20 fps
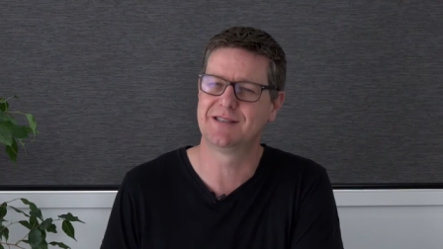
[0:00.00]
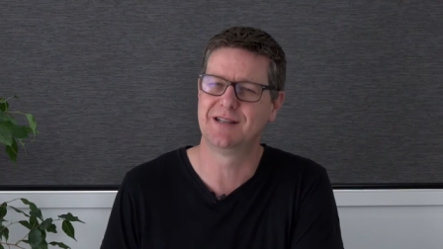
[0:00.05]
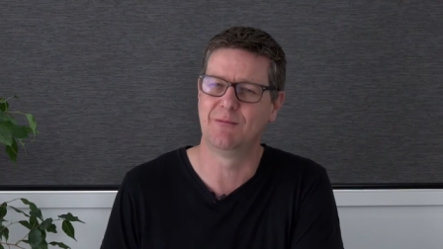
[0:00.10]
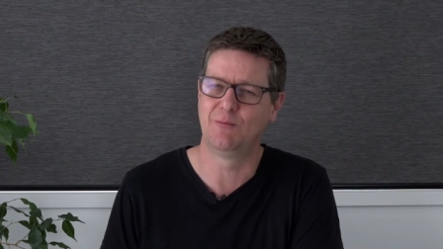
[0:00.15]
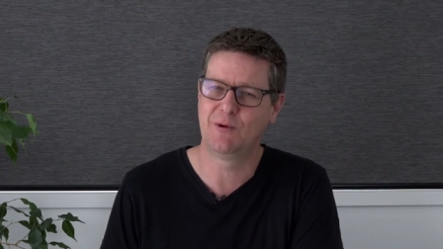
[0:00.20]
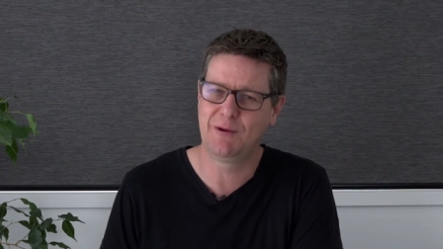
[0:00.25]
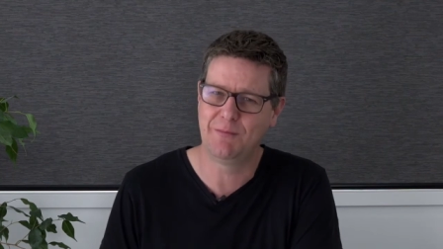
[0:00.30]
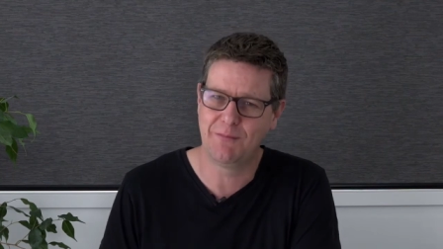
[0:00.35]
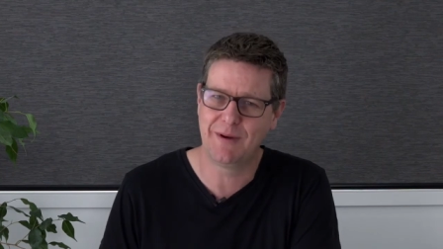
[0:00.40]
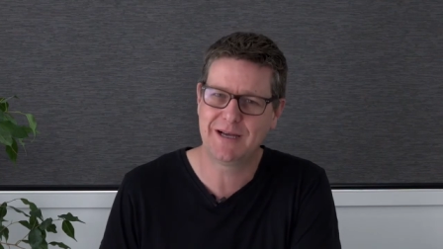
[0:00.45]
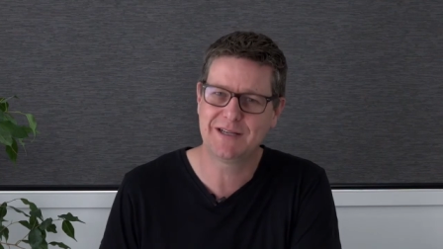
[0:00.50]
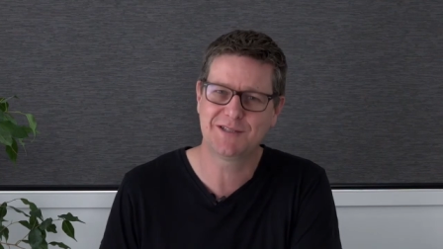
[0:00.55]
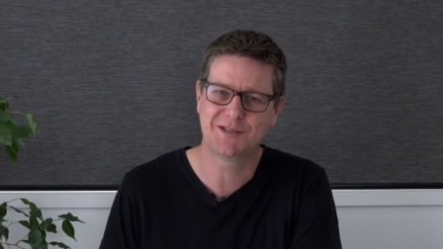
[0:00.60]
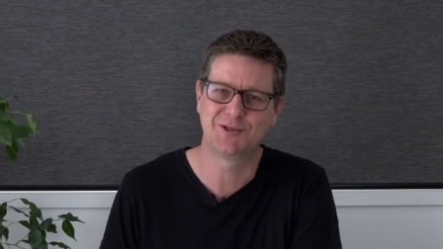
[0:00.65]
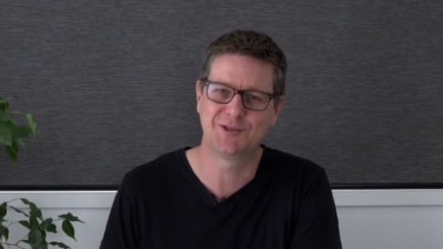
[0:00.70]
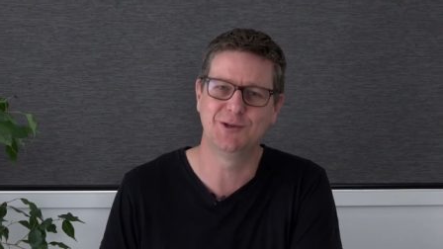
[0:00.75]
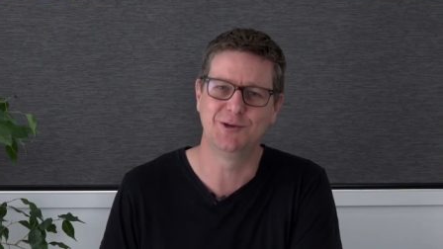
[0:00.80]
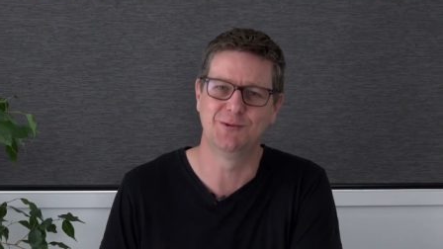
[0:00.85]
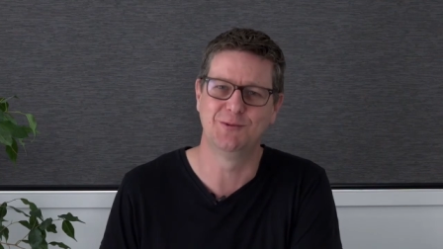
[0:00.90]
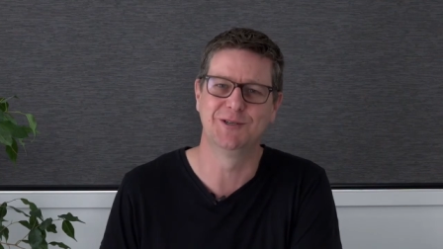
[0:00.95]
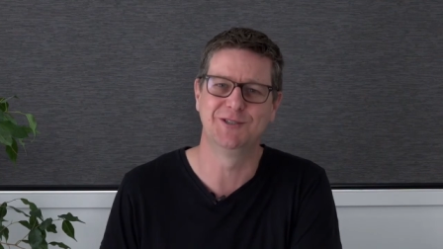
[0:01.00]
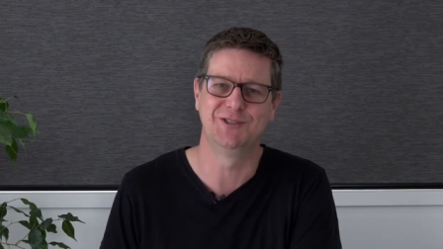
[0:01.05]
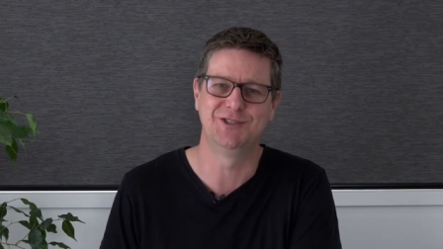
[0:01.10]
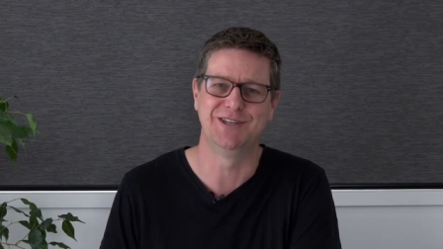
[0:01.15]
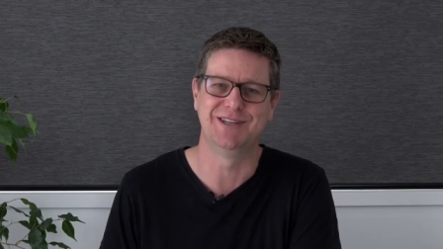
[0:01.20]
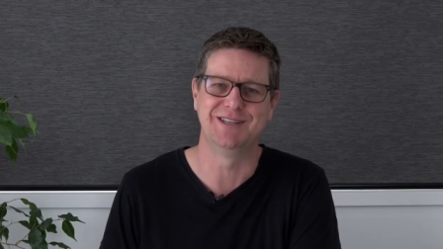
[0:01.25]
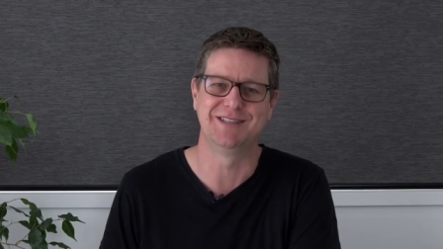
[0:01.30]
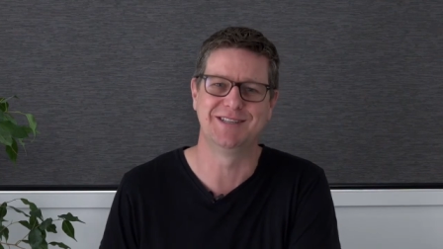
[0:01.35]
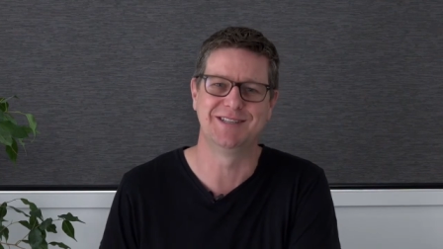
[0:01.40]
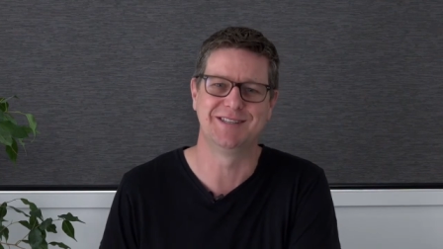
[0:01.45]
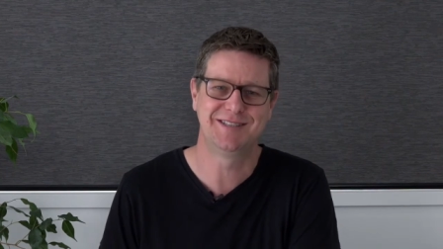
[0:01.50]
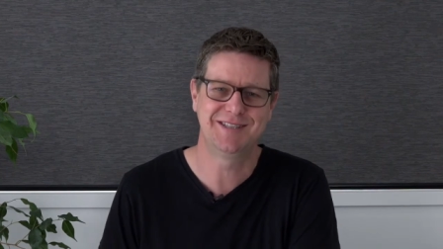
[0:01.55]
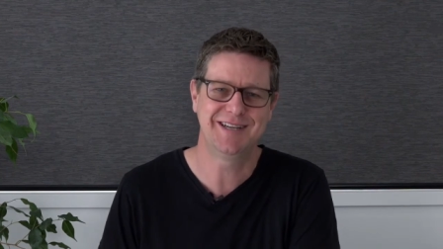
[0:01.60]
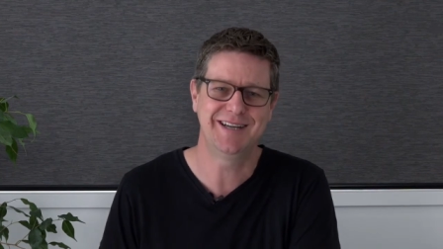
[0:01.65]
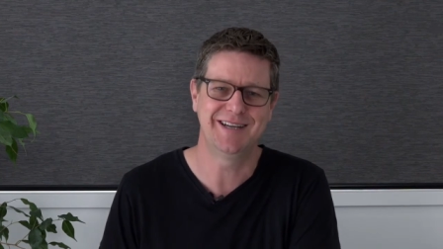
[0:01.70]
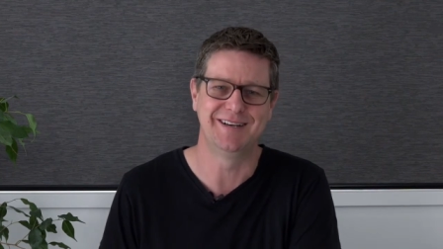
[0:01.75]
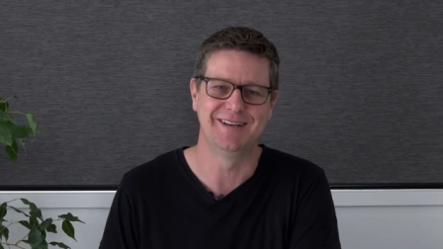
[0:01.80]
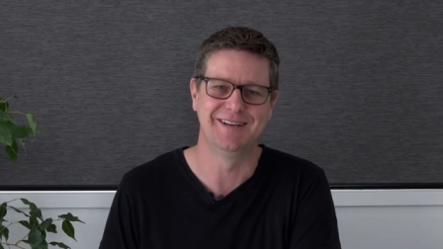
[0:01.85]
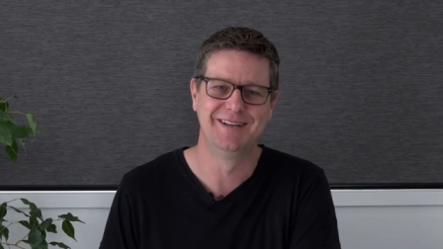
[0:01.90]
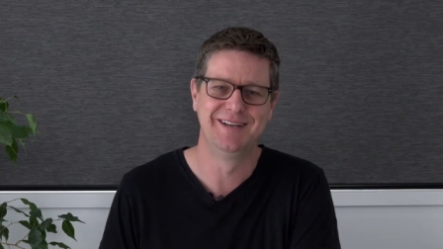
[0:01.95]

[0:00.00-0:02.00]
then we must do what Jesus did.